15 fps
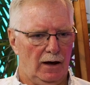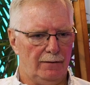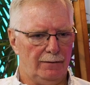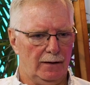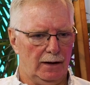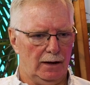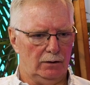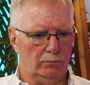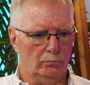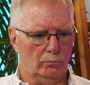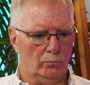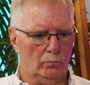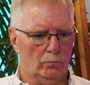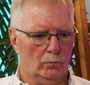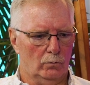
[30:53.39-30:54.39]
And then
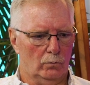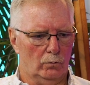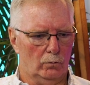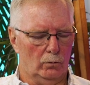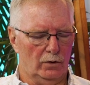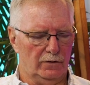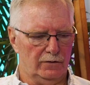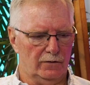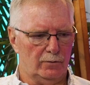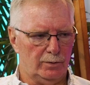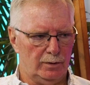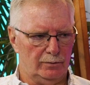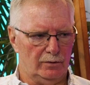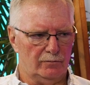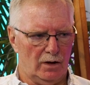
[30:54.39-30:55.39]
one of the other
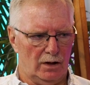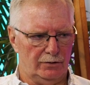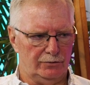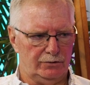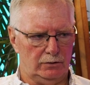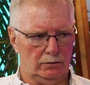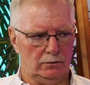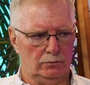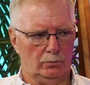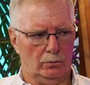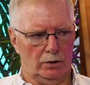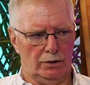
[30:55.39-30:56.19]
people that volunteered